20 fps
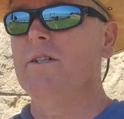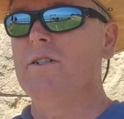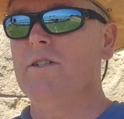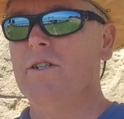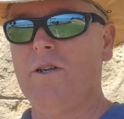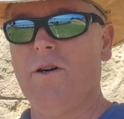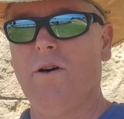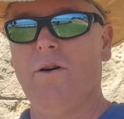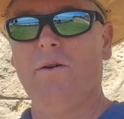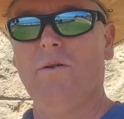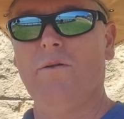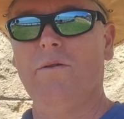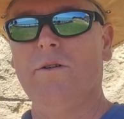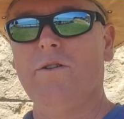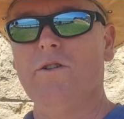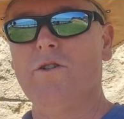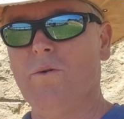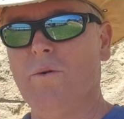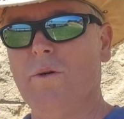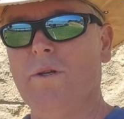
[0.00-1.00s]
to go
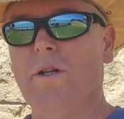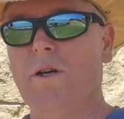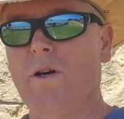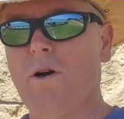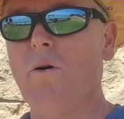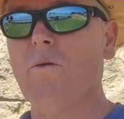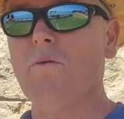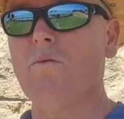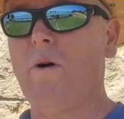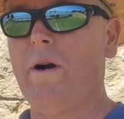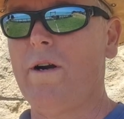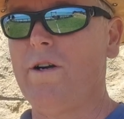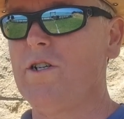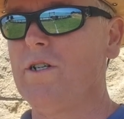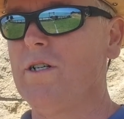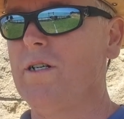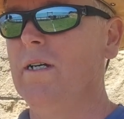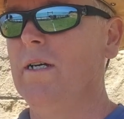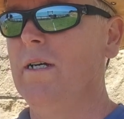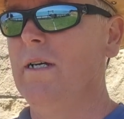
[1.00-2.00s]
and join the gold
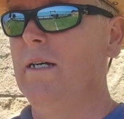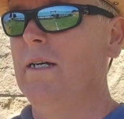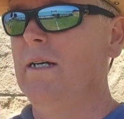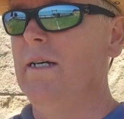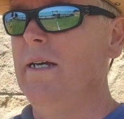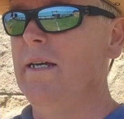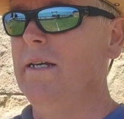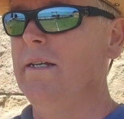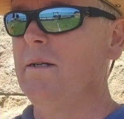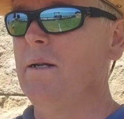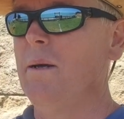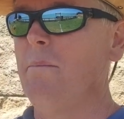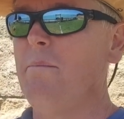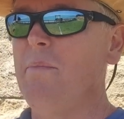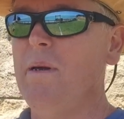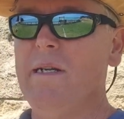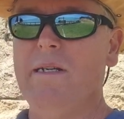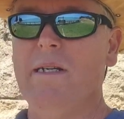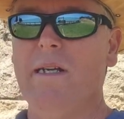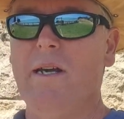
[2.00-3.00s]
rush in
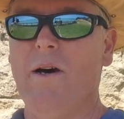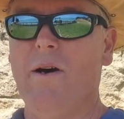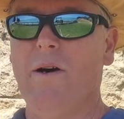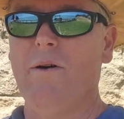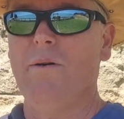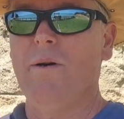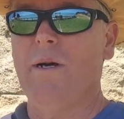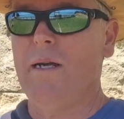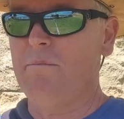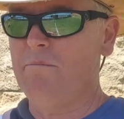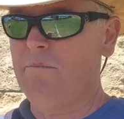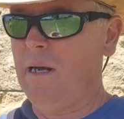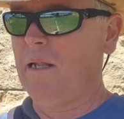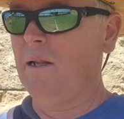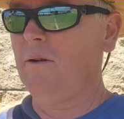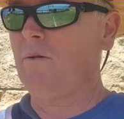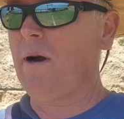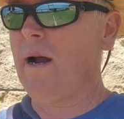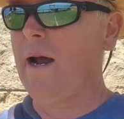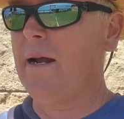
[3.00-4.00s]
Bendigo and
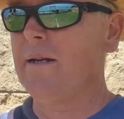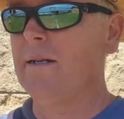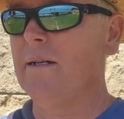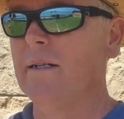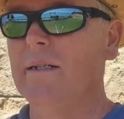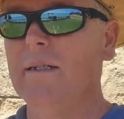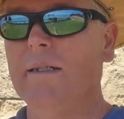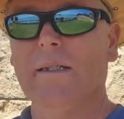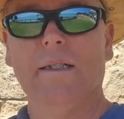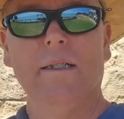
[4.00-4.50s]
Ballarat.